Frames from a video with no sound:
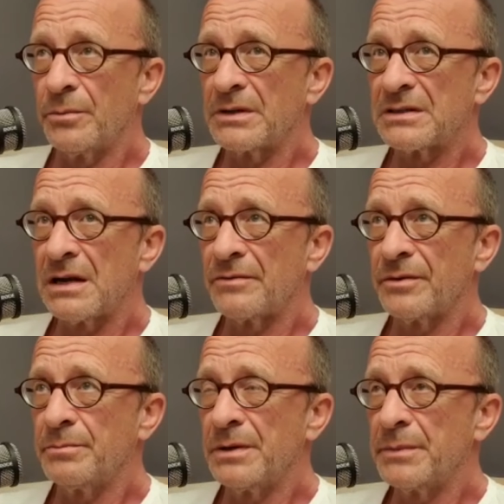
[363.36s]
for myself
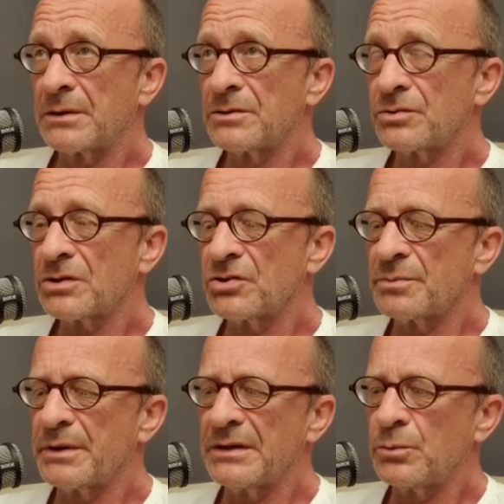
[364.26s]
and built my constructions,
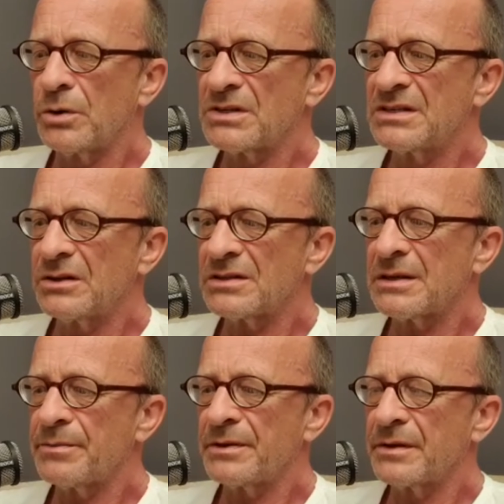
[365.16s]
but it was not
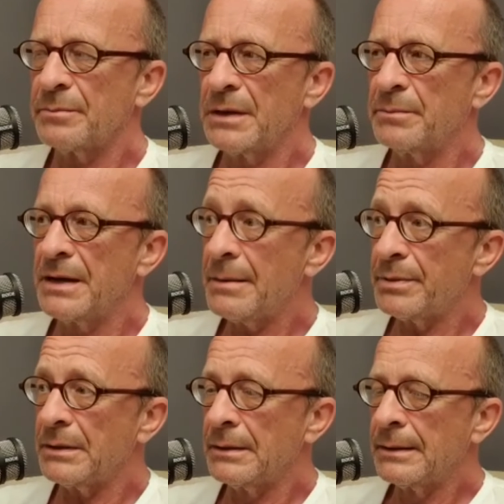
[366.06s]
something that made me
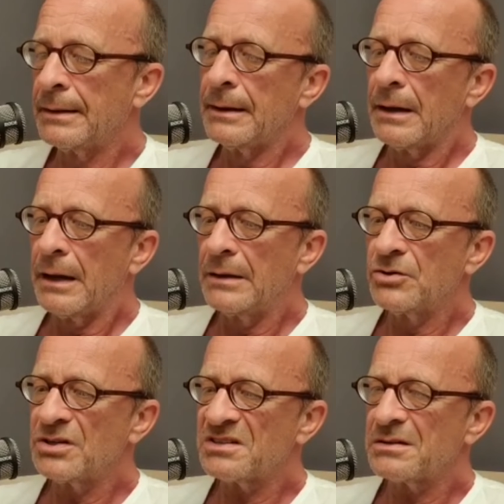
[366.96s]
happy. And
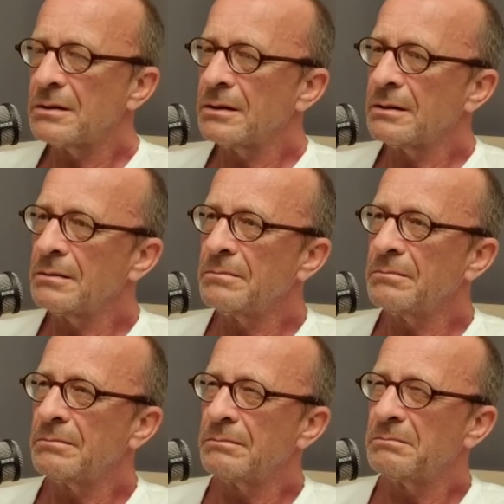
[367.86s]
just
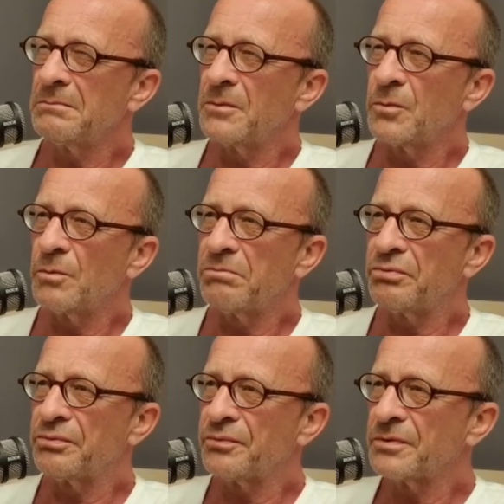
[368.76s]

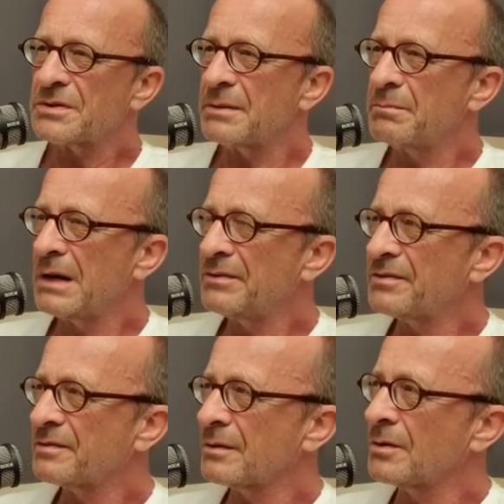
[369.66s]
for some
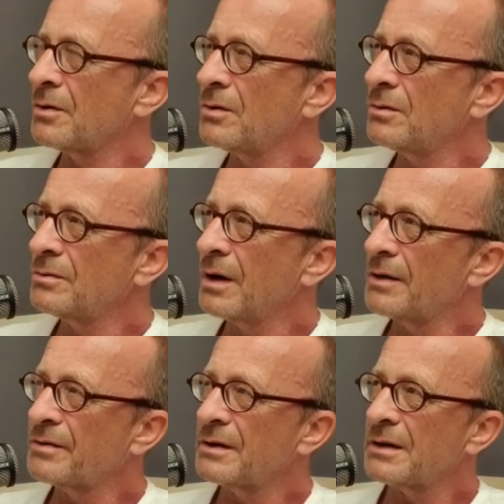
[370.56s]
months ago, I
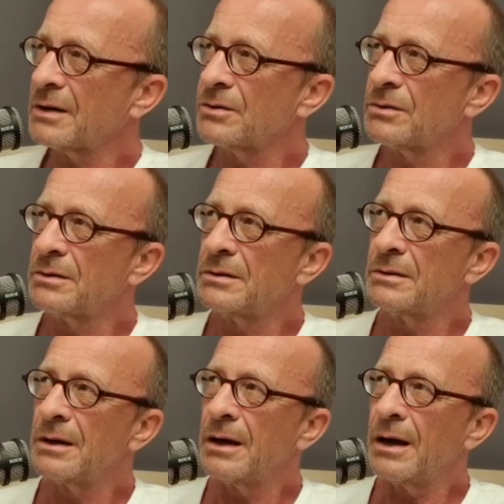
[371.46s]
think I
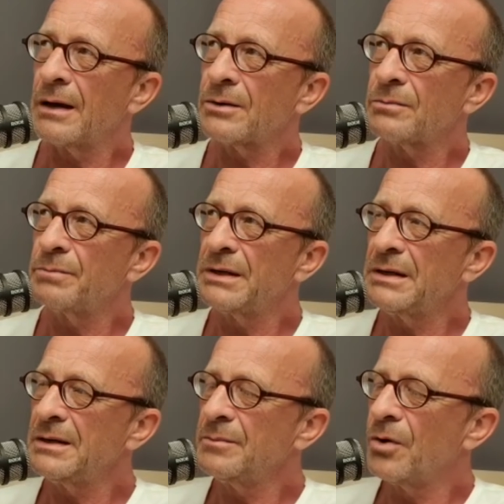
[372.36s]
could
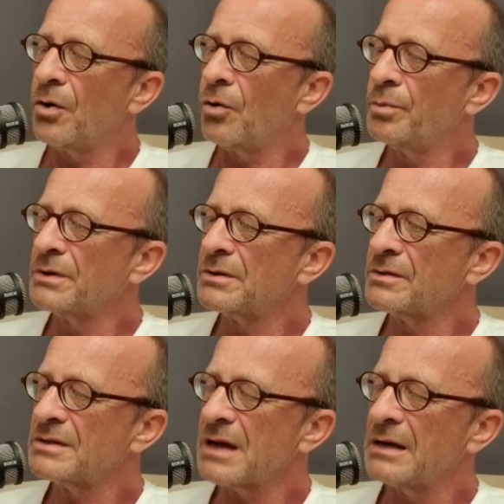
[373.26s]
be more open to
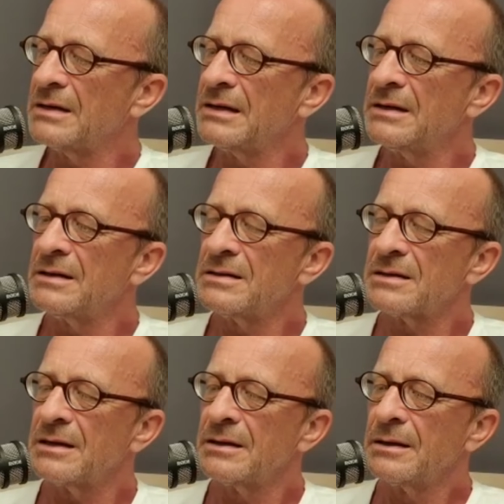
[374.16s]
these ideas
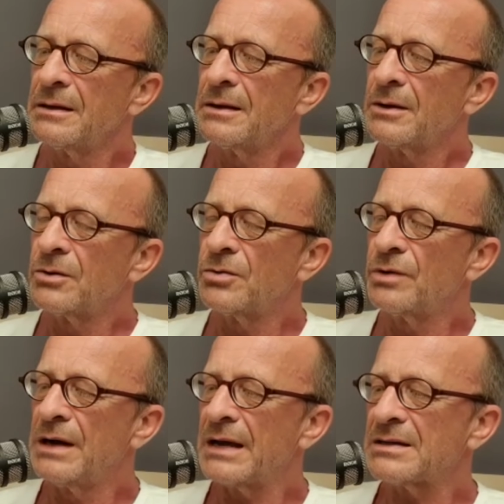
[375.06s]
and could
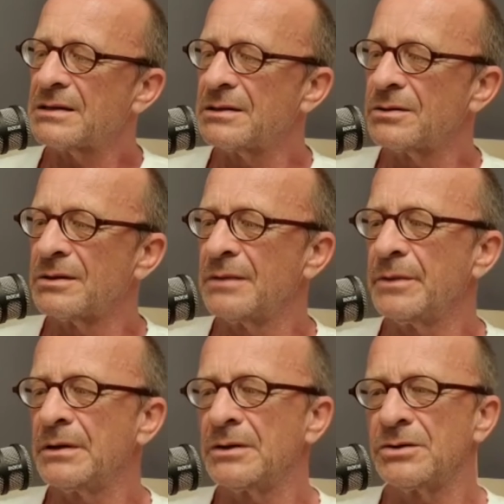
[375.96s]
relax into them,
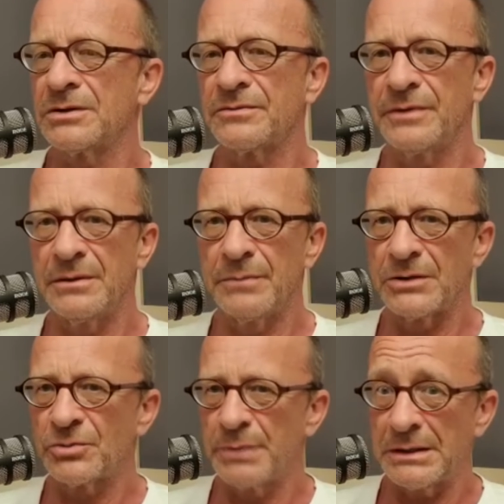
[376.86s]
and I just feel
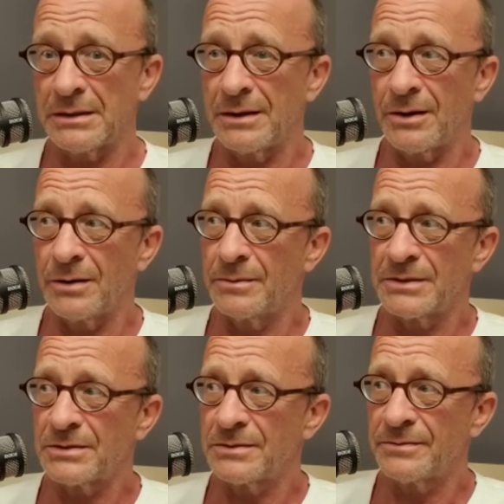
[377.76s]
much better now. I
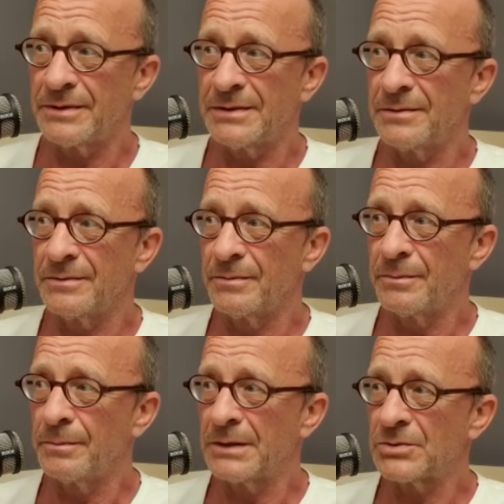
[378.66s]
must feel
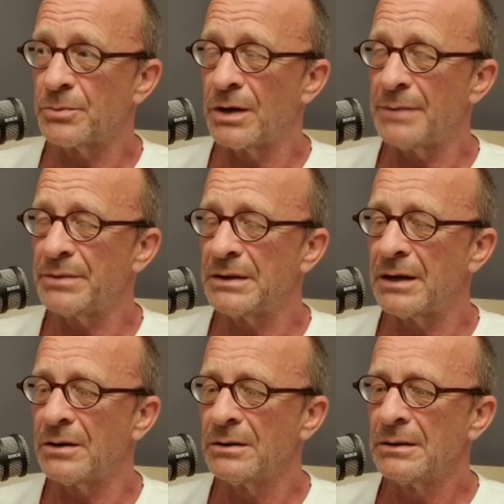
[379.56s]
much more happy
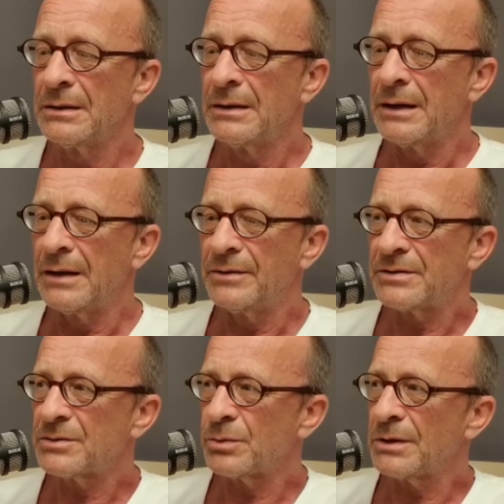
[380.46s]
now, and
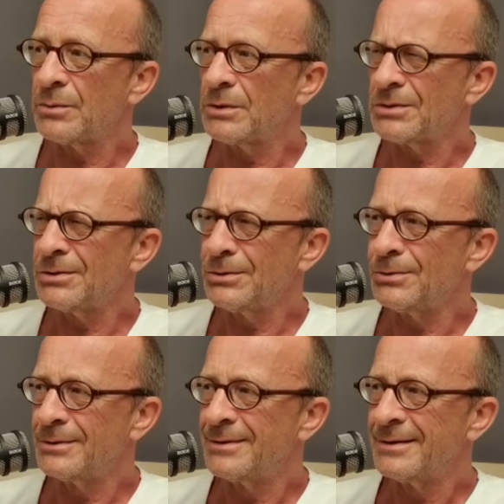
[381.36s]
this is what I want to do.